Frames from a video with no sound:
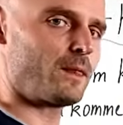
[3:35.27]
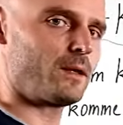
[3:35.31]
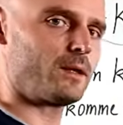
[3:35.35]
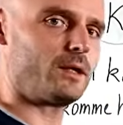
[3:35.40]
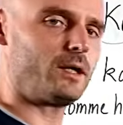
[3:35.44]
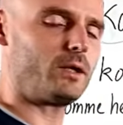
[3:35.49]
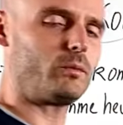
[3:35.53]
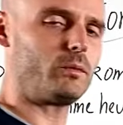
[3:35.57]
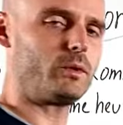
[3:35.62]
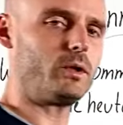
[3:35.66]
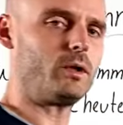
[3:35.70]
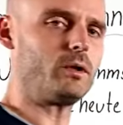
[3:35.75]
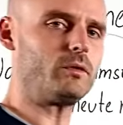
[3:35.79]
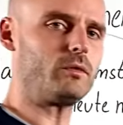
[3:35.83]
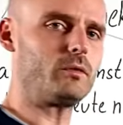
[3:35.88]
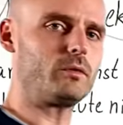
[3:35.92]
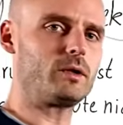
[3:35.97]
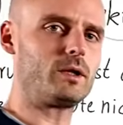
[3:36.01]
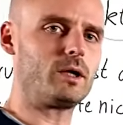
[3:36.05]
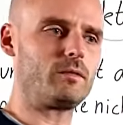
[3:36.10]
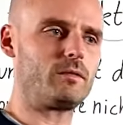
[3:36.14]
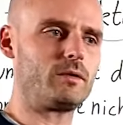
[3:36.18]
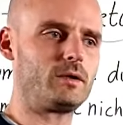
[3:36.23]
Yeah, we also
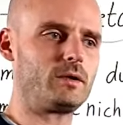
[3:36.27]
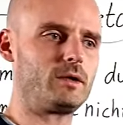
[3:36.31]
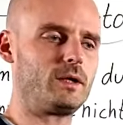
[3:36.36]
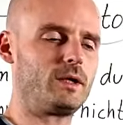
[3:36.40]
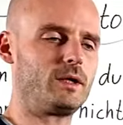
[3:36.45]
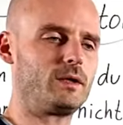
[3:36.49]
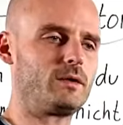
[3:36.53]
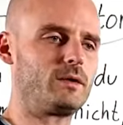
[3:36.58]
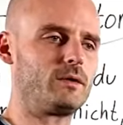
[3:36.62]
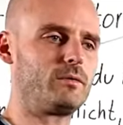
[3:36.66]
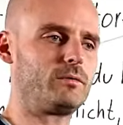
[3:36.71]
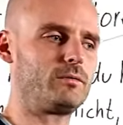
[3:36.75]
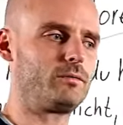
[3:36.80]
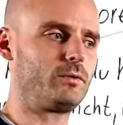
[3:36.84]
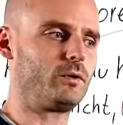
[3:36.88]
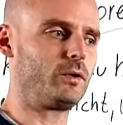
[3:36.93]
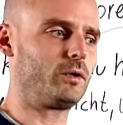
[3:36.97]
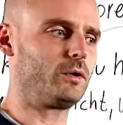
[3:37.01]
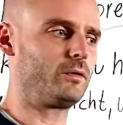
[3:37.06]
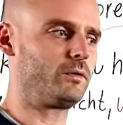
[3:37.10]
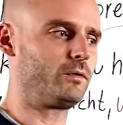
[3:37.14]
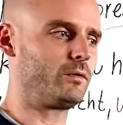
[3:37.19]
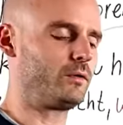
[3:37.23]
covered like the
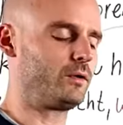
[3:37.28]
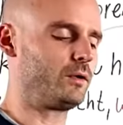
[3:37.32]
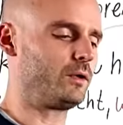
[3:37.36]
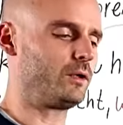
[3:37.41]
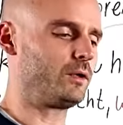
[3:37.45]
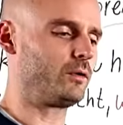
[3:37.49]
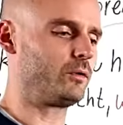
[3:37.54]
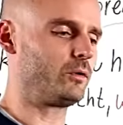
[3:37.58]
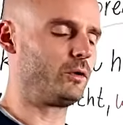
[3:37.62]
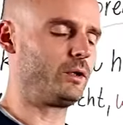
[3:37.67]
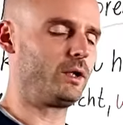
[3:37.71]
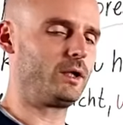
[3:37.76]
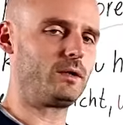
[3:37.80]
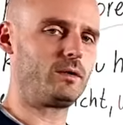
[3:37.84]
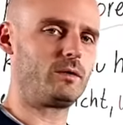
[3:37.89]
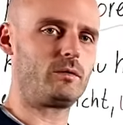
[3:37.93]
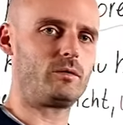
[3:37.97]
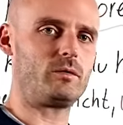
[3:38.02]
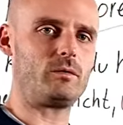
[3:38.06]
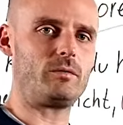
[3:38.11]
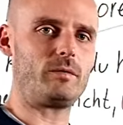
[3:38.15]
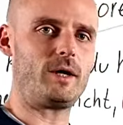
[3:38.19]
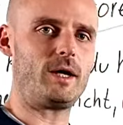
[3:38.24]
first
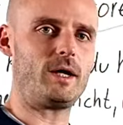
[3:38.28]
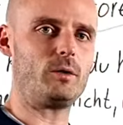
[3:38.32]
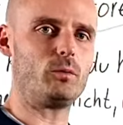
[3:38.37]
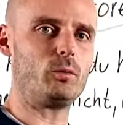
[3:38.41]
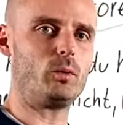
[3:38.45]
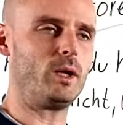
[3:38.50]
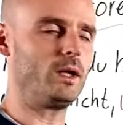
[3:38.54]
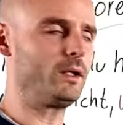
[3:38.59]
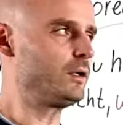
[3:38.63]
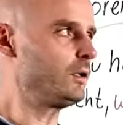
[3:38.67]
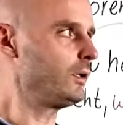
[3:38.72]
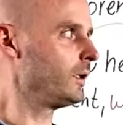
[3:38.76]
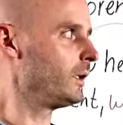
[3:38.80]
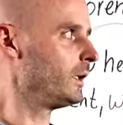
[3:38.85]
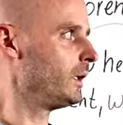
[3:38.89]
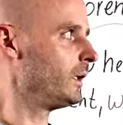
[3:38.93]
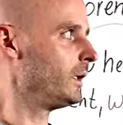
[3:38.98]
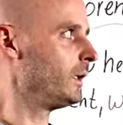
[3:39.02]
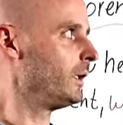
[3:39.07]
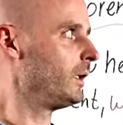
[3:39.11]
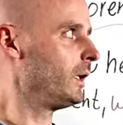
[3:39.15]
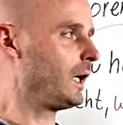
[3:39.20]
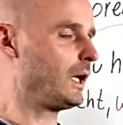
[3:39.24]
connectors of A1.
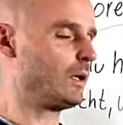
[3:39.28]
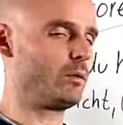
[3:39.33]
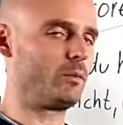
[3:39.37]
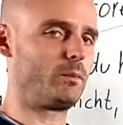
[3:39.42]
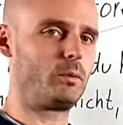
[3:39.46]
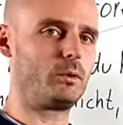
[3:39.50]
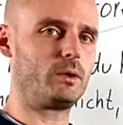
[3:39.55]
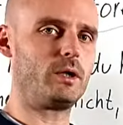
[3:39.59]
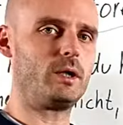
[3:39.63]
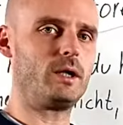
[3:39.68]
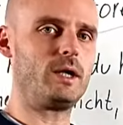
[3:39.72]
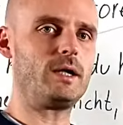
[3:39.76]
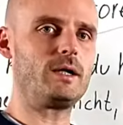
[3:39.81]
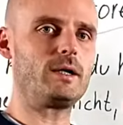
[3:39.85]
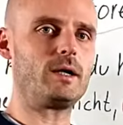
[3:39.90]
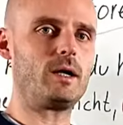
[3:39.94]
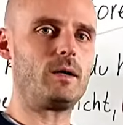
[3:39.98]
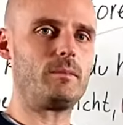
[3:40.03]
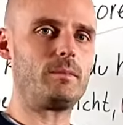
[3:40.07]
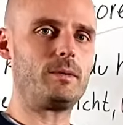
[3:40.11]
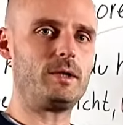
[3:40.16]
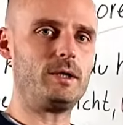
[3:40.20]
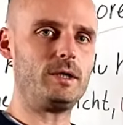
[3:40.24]
I will put a link
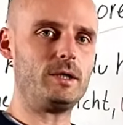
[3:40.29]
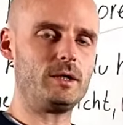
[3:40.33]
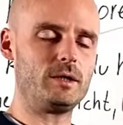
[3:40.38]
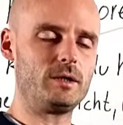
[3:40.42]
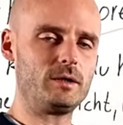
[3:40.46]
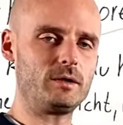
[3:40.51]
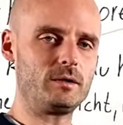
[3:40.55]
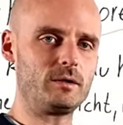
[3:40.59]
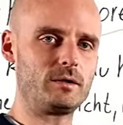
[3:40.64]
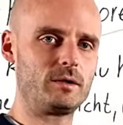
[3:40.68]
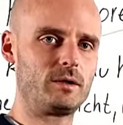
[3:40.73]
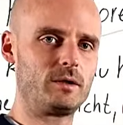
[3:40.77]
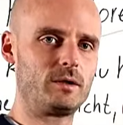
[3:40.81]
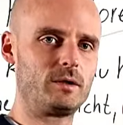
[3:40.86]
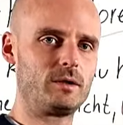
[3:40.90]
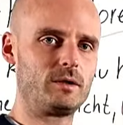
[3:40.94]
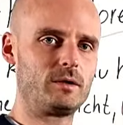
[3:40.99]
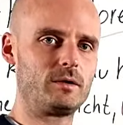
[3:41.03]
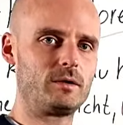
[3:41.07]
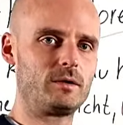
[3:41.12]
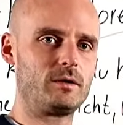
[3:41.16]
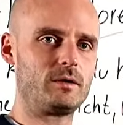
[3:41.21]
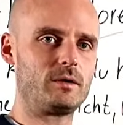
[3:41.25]
up here.
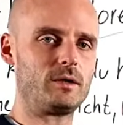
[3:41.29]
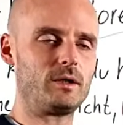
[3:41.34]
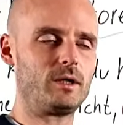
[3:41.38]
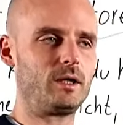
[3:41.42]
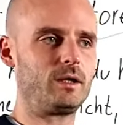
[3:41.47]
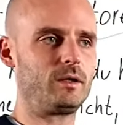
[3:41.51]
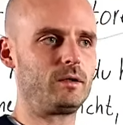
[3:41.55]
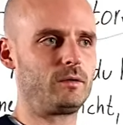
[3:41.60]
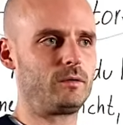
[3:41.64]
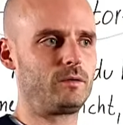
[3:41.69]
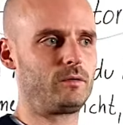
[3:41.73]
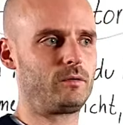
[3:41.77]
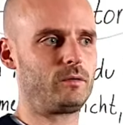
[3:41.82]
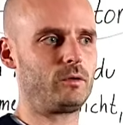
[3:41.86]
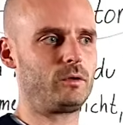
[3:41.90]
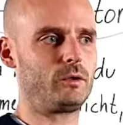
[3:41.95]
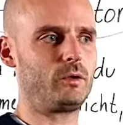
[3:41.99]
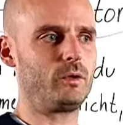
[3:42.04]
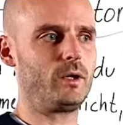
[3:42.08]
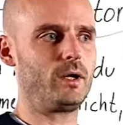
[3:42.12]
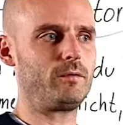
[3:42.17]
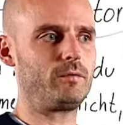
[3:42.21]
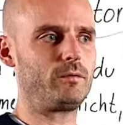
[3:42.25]
So
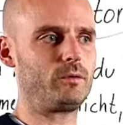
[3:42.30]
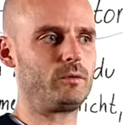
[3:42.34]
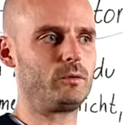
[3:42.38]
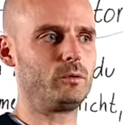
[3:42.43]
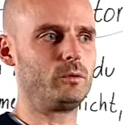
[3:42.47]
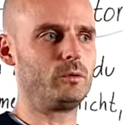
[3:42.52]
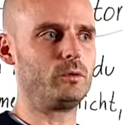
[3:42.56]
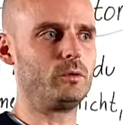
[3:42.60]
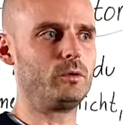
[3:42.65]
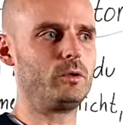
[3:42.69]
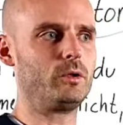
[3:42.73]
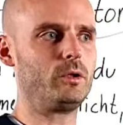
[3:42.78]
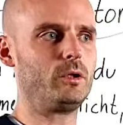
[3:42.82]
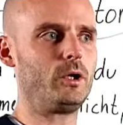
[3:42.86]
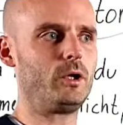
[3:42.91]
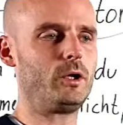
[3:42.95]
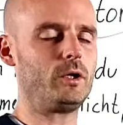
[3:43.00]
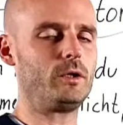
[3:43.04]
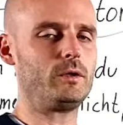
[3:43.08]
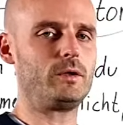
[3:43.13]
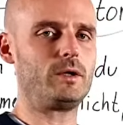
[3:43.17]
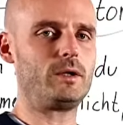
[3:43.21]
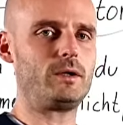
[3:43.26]
you have to
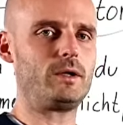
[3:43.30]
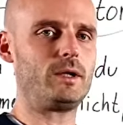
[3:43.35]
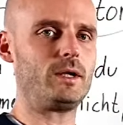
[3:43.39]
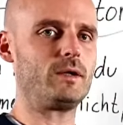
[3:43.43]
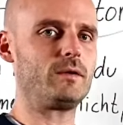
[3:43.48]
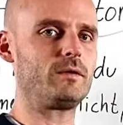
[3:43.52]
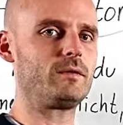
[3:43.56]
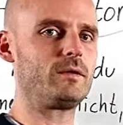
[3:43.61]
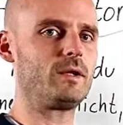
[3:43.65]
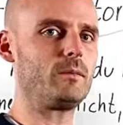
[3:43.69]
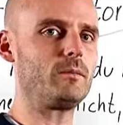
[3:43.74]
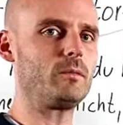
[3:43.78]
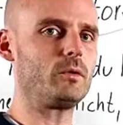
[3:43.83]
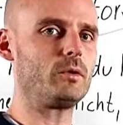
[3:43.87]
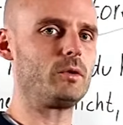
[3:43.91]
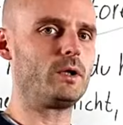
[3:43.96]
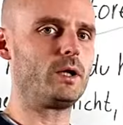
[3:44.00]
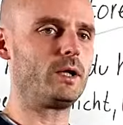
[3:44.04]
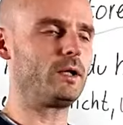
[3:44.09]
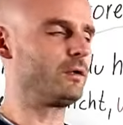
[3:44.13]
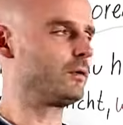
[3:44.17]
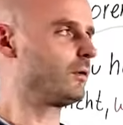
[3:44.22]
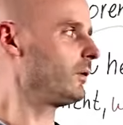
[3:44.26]
learn that there are some
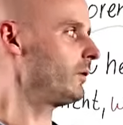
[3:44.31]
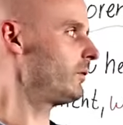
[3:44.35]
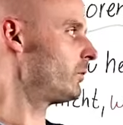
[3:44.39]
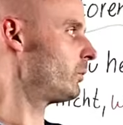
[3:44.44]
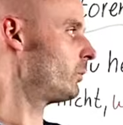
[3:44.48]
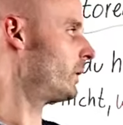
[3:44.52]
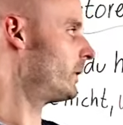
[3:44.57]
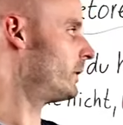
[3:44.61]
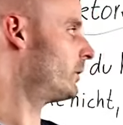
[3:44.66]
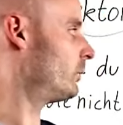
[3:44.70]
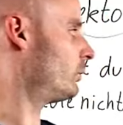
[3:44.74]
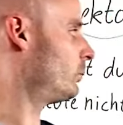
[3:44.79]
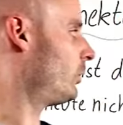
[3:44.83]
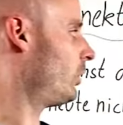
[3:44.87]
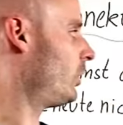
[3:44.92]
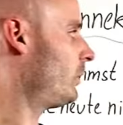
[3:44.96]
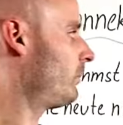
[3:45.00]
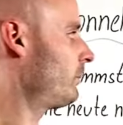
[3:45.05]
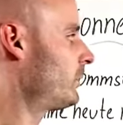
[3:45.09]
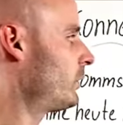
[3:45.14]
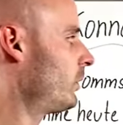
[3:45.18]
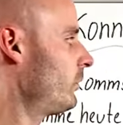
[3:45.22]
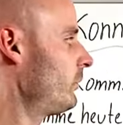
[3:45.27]
connectors where the
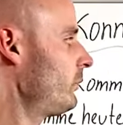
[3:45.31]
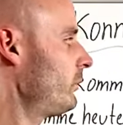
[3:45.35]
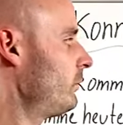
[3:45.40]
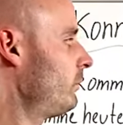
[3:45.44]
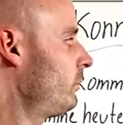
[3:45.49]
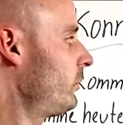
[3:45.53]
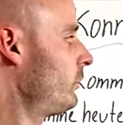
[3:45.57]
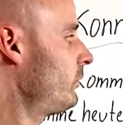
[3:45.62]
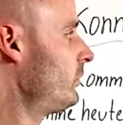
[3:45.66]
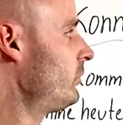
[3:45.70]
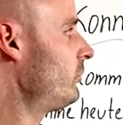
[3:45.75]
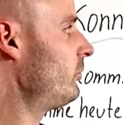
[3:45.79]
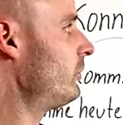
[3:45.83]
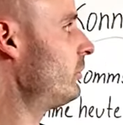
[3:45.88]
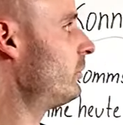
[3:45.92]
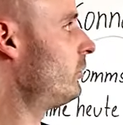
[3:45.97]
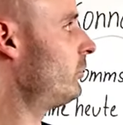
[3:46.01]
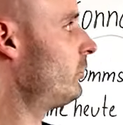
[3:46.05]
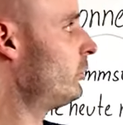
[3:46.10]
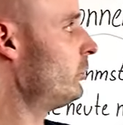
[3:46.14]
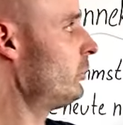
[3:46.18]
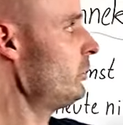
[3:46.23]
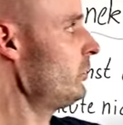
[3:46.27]
verb goes in position
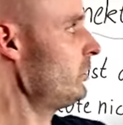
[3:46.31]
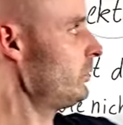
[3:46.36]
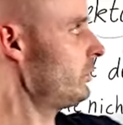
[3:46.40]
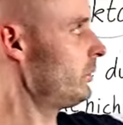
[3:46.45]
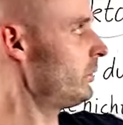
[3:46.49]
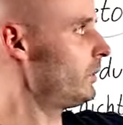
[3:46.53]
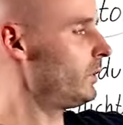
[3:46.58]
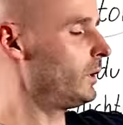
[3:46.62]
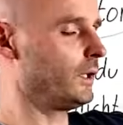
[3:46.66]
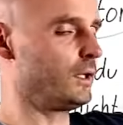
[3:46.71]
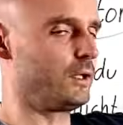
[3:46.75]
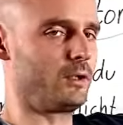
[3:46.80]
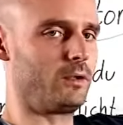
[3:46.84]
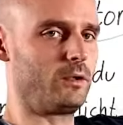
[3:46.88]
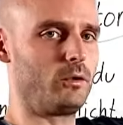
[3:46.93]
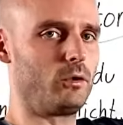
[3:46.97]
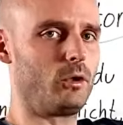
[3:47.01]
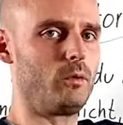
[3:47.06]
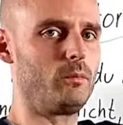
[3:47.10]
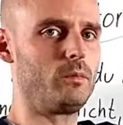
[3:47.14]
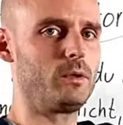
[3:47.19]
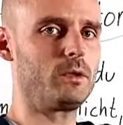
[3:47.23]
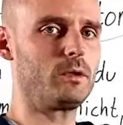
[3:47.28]
2, like in a
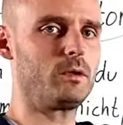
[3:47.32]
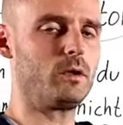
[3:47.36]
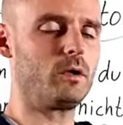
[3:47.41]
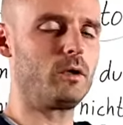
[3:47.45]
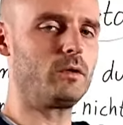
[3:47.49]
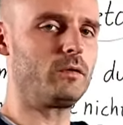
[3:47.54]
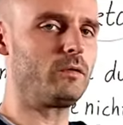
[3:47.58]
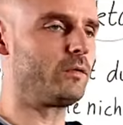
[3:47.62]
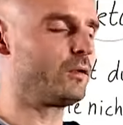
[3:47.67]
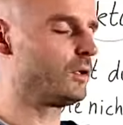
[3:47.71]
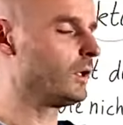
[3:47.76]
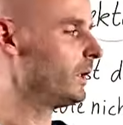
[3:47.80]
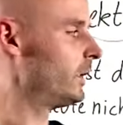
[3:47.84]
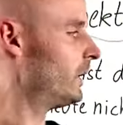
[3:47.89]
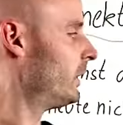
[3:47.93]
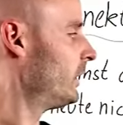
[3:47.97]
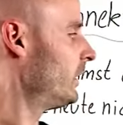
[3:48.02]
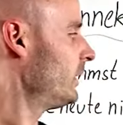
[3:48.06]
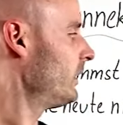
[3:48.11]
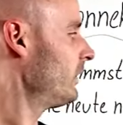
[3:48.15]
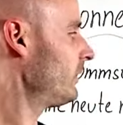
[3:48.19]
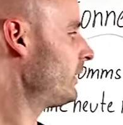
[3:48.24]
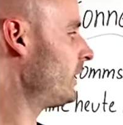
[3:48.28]
normal clause.
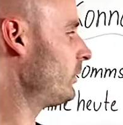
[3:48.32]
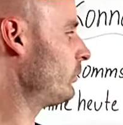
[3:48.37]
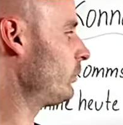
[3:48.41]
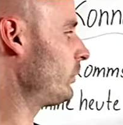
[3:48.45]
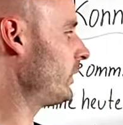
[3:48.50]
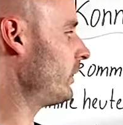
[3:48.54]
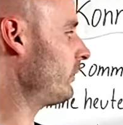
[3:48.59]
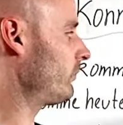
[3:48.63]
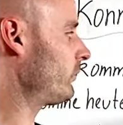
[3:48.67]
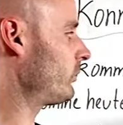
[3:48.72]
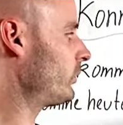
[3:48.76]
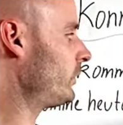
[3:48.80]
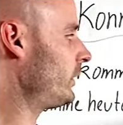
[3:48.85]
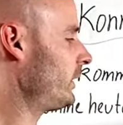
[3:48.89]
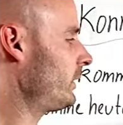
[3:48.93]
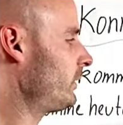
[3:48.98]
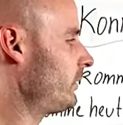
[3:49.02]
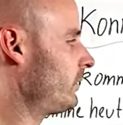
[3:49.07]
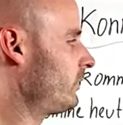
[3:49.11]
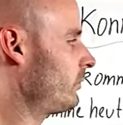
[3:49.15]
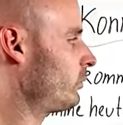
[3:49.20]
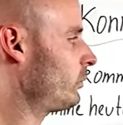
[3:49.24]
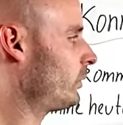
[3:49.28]
Then we have
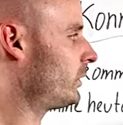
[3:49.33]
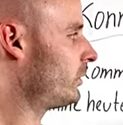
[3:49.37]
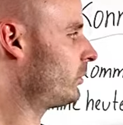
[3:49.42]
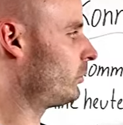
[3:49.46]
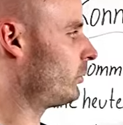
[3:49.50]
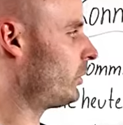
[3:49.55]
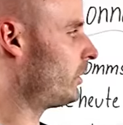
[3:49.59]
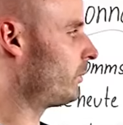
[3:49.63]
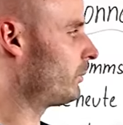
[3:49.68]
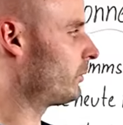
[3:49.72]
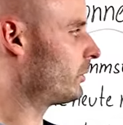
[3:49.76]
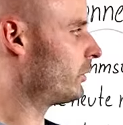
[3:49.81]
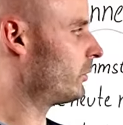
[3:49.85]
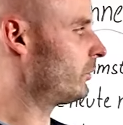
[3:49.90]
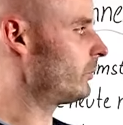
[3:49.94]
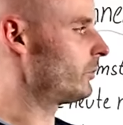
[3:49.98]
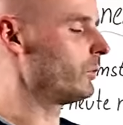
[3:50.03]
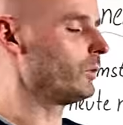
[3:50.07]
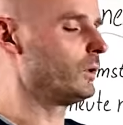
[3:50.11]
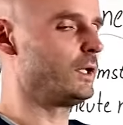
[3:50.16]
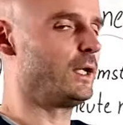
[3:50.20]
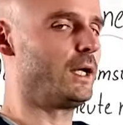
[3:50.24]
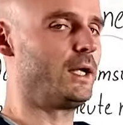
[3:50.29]
connectors where the verb goes
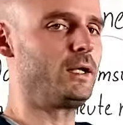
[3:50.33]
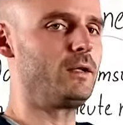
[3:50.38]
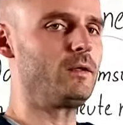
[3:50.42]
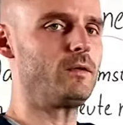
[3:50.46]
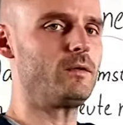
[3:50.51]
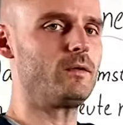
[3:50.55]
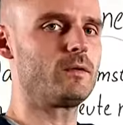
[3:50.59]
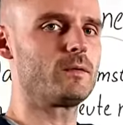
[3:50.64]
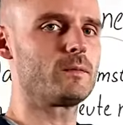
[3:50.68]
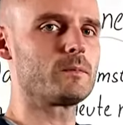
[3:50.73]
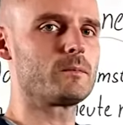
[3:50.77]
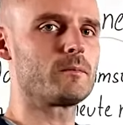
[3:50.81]
to the end.